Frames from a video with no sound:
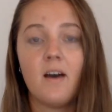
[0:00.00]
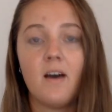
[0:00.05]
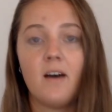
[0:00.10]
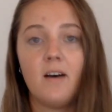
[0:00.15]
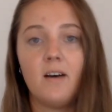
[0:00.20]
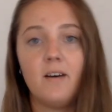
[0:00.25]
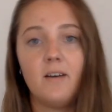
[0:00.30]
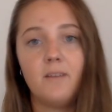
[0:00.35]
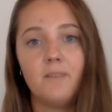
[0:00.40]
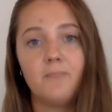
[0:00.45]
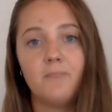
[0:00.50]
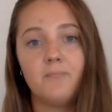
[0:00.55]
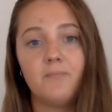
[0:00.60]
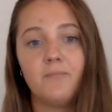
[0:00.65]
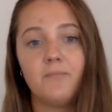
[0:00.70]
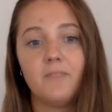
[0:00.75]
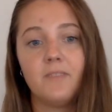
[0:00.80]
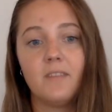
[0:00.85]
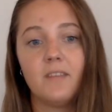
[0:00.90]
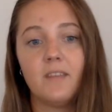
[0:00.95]
And
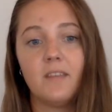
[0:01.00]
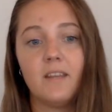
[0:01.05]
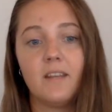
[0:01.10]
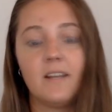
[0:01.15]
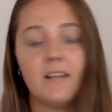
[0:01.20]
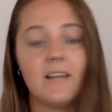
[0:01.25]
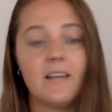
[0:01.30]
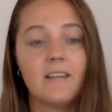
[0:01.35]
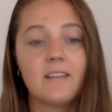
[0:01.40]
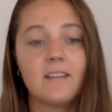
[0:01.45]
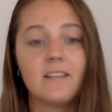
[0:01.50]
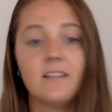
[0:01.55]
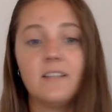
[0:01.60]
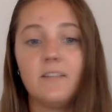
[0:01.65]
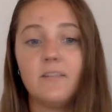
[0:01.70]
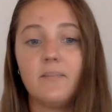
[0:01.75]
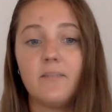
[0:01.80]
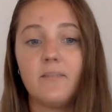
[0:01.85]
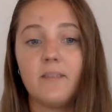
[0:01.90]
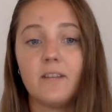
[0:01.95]
lastly,
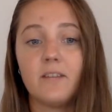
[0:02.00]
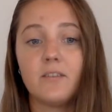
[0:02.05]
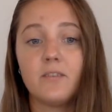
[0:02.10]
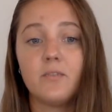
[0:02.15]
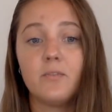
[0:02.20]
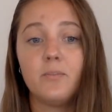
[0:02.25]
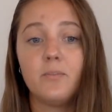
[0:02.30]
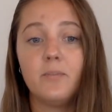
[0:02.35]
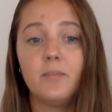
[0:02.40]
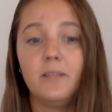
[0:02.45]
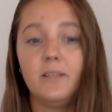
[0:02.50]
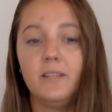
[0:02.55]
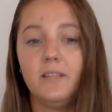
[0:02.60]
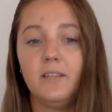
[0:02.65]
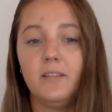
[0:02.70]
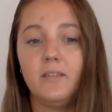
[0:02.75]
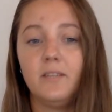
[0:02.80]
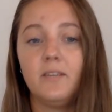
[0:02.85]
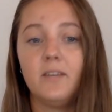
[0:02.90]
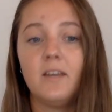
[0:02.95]
Pfizer
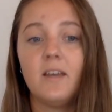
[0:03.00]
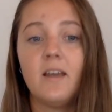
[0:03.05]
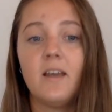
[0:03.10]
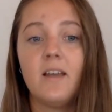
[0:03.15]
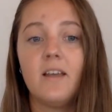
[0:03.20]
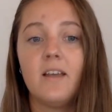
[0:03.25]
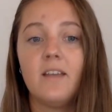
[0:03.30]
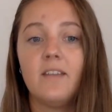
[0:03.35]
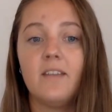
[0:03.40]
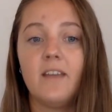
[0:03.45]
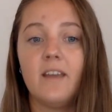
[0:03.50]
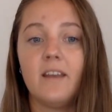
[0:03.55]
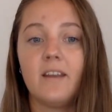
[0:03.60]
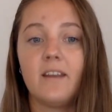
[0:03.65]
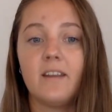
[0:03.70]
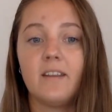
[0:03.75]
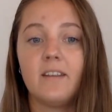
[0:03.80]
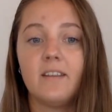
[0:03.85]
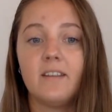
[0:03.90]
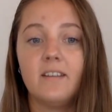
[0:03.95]
believes that
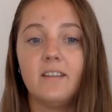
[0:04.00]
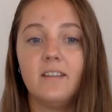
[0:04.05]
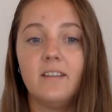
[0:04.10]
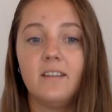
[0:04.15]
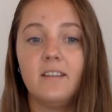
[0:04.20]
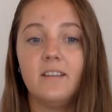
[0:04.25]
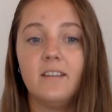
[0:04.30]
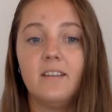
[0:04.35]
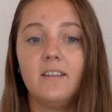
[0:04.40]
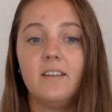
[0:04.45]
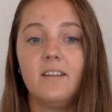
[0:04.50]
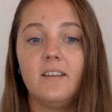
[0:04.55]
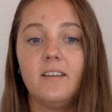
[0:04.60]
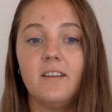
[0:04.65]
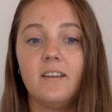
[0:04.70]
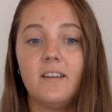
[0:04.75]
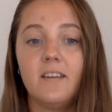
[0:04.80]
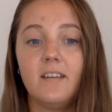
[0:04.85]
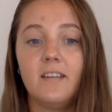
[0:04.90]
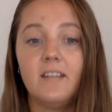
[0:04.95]

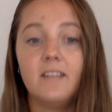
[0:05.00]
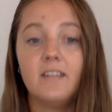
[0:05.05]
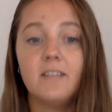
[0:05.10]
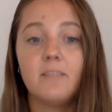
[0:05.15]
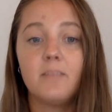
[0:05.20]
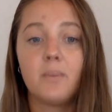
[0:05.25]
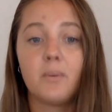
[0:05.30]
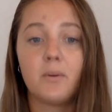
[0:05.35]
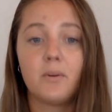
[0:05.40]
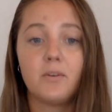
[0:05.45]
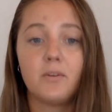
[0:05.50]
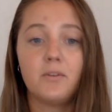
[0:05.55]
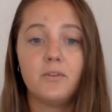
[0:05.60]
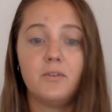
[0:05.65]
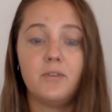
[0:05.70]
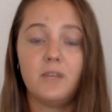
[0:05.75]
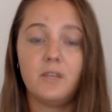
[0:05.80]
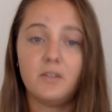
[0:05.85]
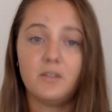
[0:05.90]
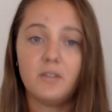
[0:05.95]
it is important to
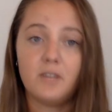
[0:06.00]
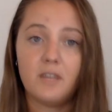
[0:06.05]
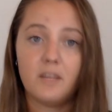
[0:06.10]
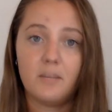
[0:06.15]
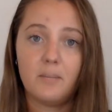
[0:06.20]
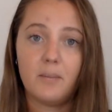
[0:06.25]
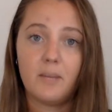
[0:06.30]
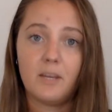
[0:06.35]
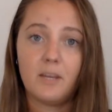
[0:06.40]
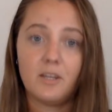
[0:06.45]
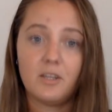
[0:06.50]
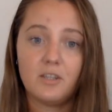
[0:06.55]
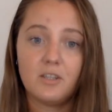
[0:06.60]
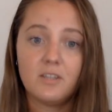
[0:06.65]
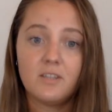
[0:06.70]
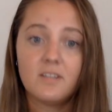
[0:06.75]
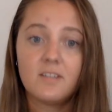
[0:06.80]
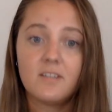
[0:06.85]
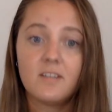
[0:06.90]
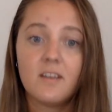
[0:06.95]
educate
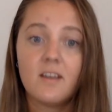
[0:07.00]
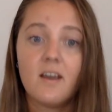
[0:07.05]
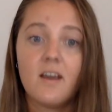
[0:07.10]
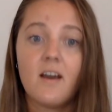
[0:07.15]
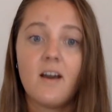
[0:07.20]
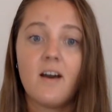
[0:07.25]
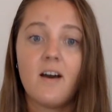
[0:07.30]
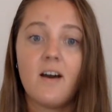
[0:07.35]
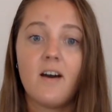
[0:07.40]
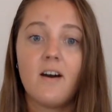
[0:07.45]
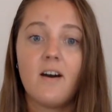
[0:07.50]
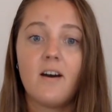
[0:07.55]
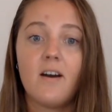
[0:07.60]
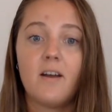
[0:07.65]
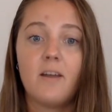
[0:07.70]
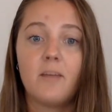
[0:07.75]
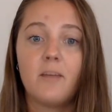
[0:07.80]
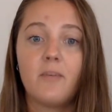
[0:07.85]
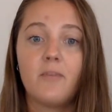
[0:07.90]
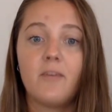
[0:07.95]
patients
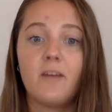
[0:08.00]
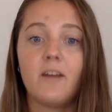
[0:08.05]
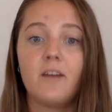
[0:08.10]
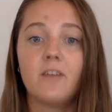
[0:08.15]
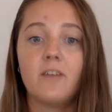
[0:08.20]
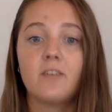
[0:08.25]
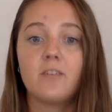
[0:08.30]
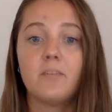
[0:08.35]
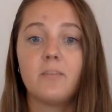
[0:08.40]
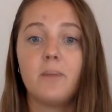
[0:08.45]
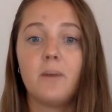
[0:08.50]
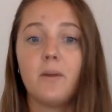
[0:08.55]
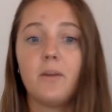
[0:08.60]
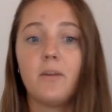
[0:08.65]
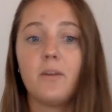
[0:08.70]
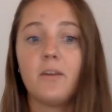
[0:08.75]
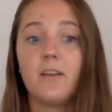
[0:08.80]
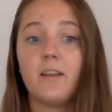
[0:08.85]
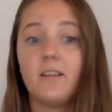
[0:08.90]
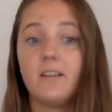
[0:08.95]
and providers about
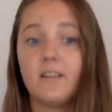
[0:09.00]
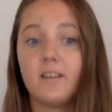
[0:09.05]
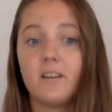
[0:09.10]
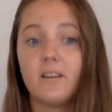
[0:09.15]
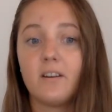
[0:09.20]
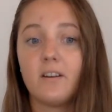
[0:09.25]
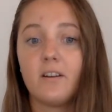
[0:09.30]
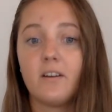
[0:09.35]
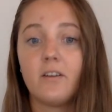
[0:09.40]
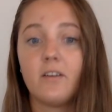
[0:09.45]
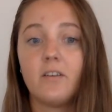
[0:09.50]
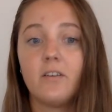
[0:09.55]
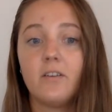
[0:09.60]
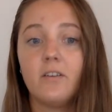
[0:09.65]
healthcare